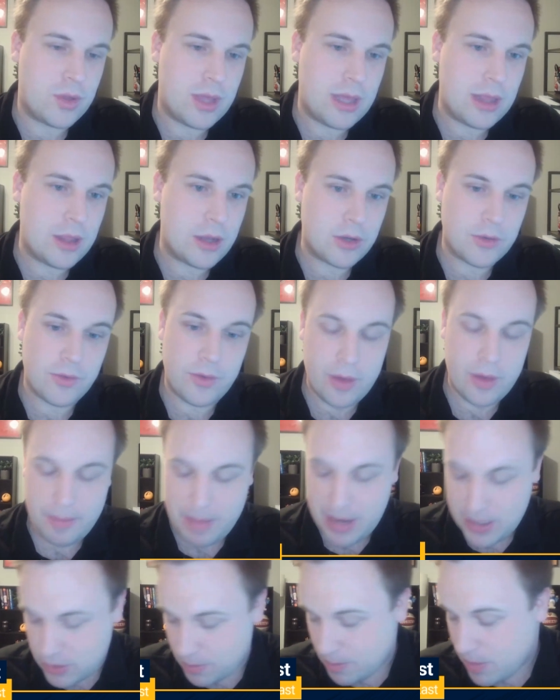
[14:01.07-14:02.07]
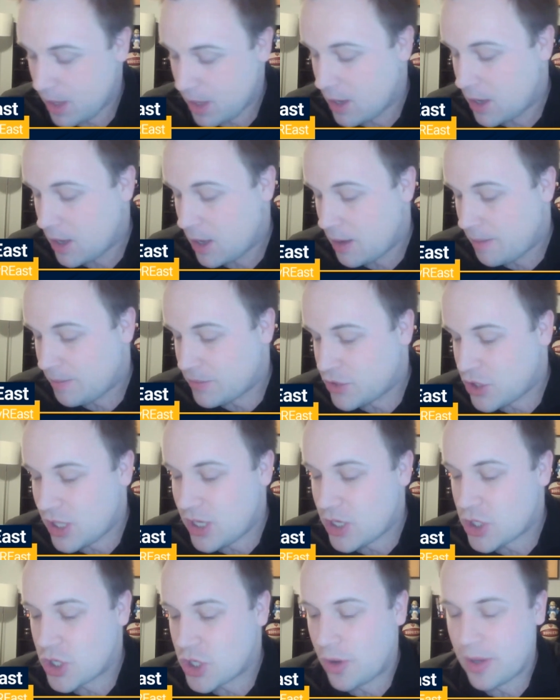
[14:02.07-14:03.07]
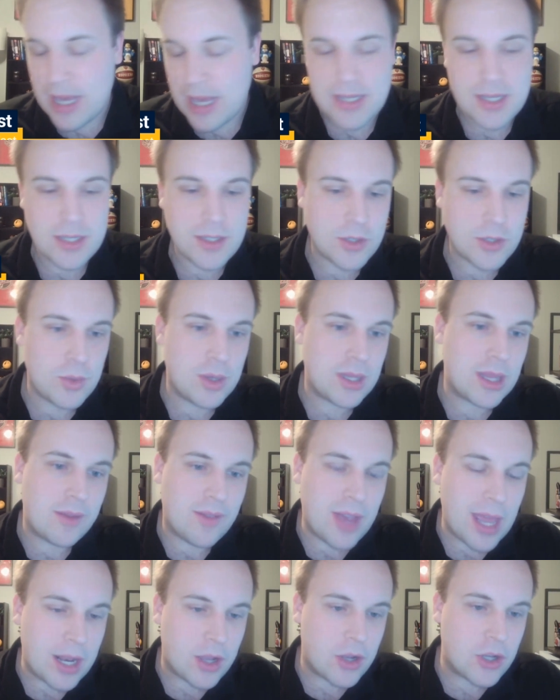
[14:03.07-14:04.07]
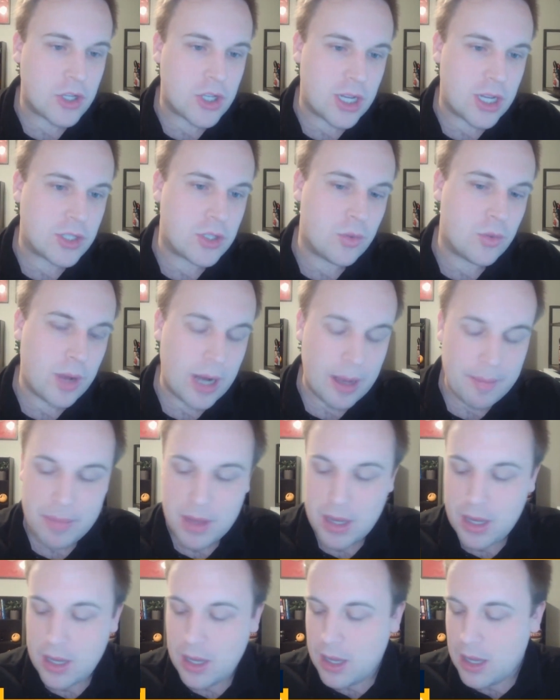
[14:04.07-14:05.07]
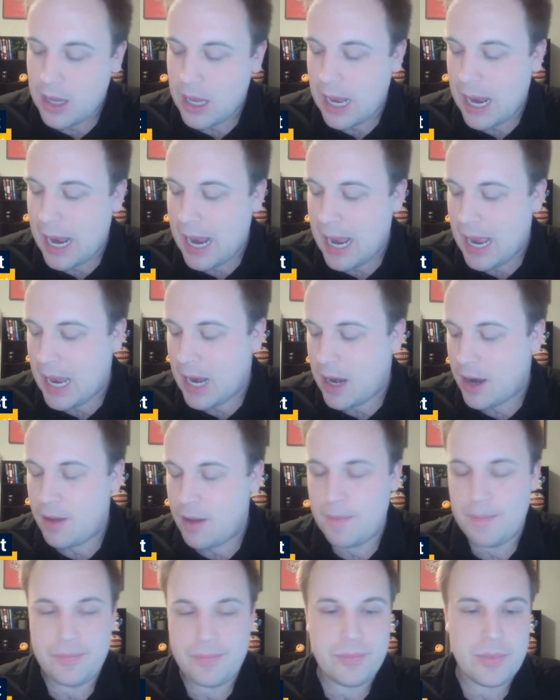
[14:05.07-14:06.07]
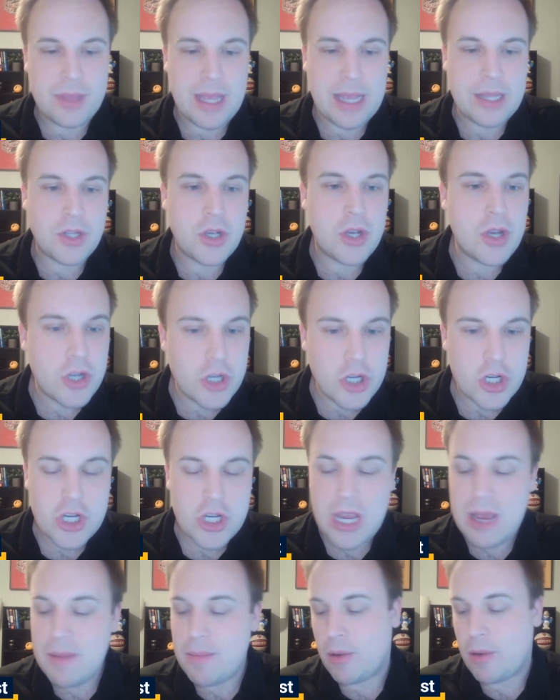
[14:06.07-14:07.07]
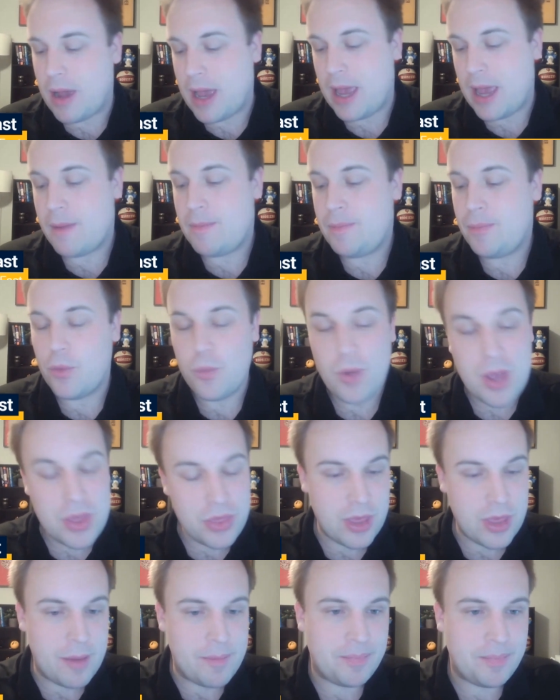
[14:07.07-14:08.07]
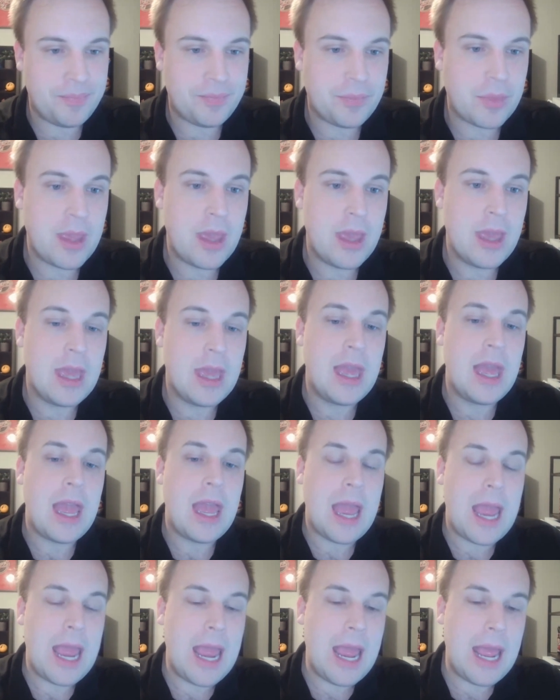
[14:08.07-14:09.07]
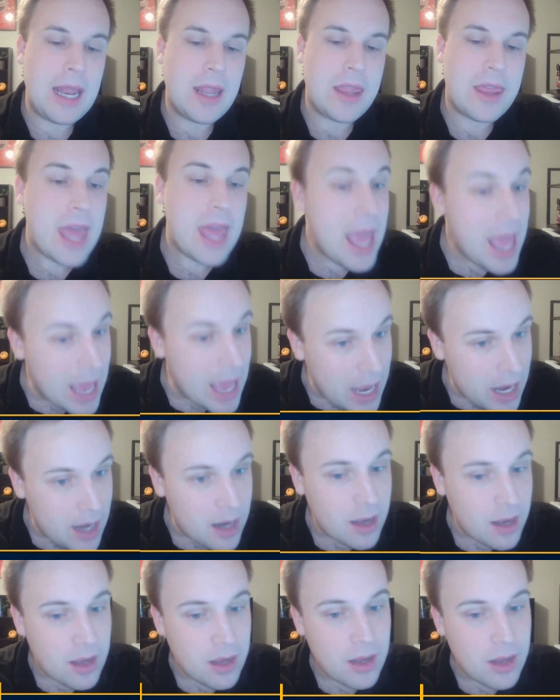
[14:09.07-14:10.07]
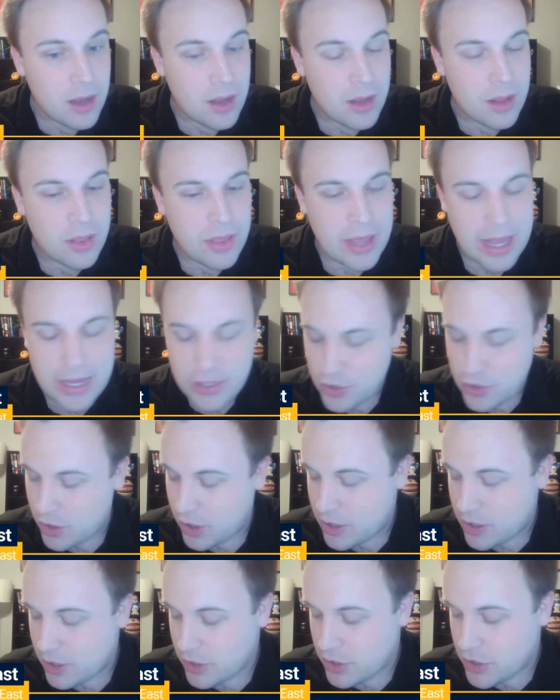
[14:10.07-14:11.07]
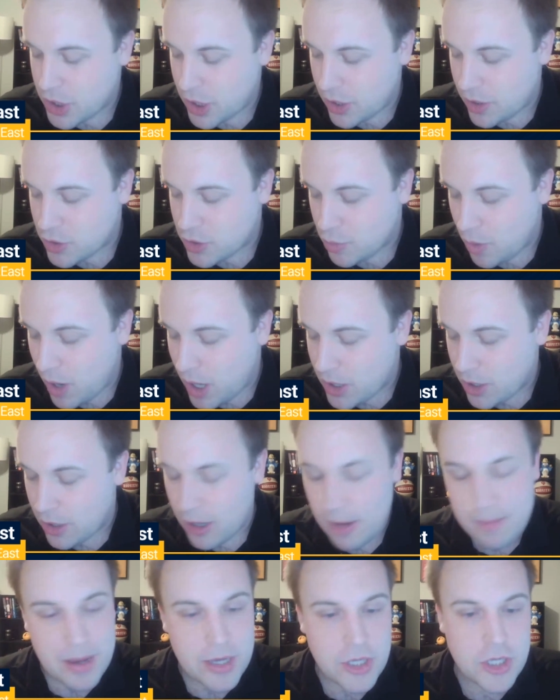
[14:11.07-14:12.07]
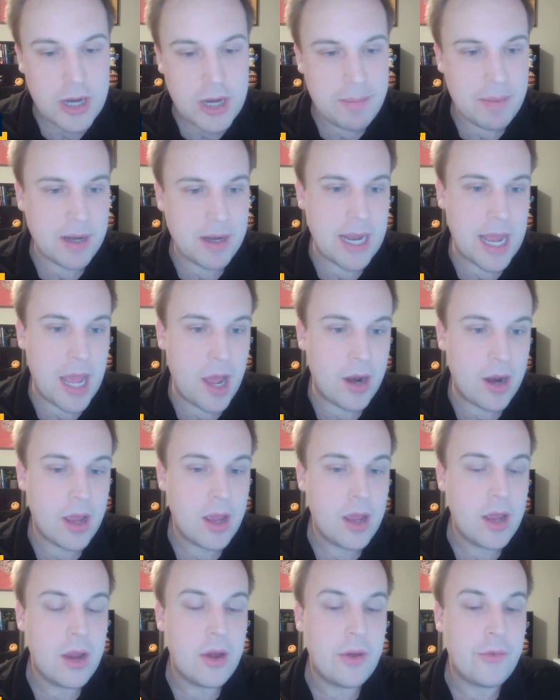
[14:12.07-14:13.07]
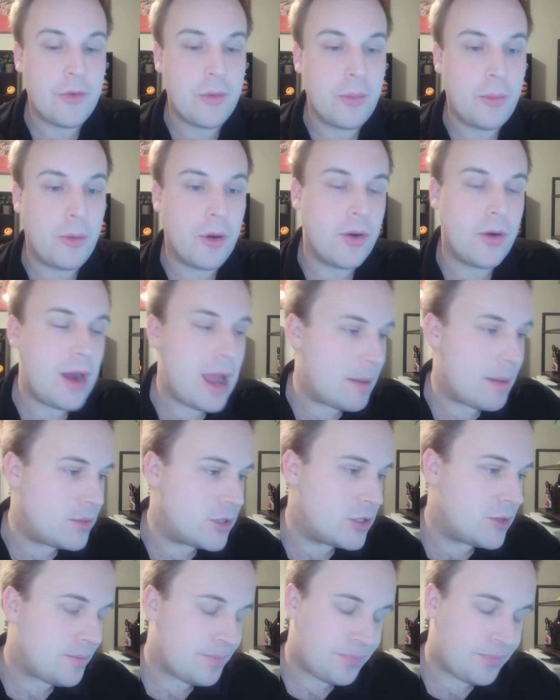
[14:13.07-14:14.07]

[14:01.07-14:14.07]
They look amazing. G League showcases this week. They've got a good chance to win it. And they took Shibue with them. And then they took Jairus Walker and Ben Shepherd down for more reps,